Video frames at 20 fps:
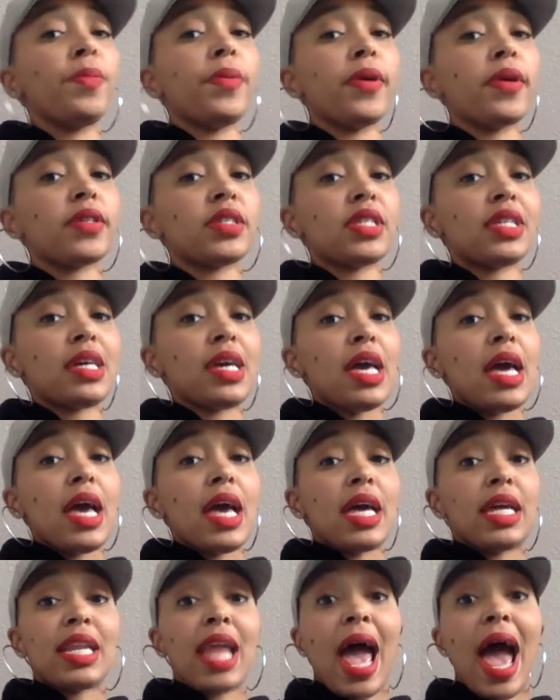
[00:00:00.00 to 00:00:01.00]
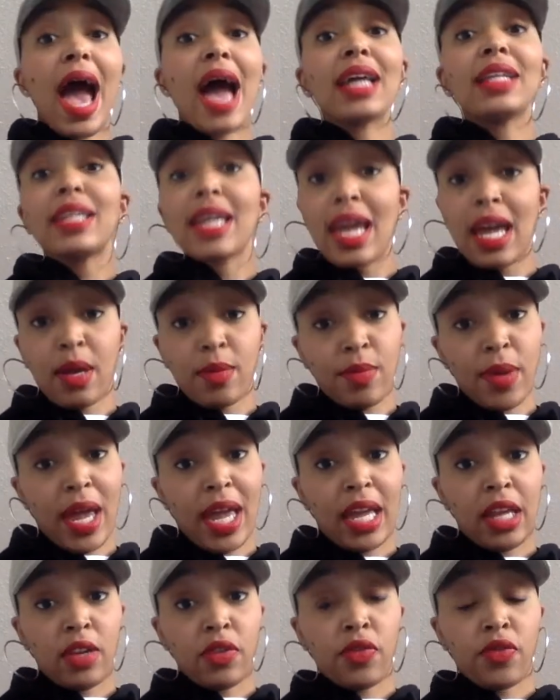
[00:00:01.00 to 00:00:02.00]
booked an ad
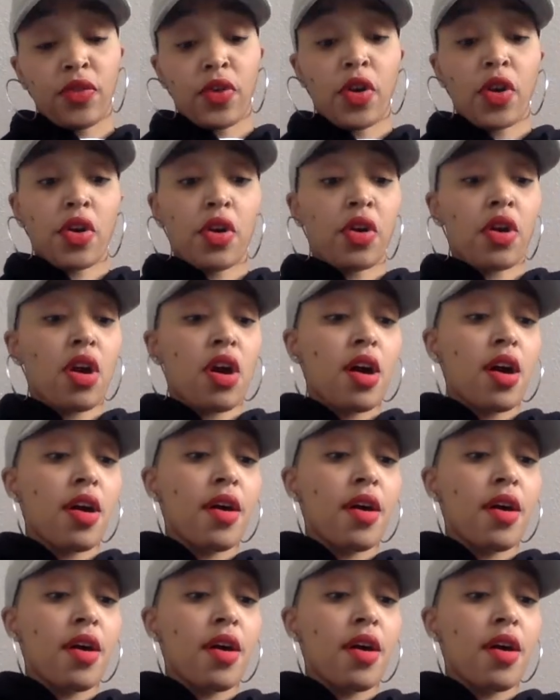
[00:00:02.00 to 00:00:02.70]
campaign for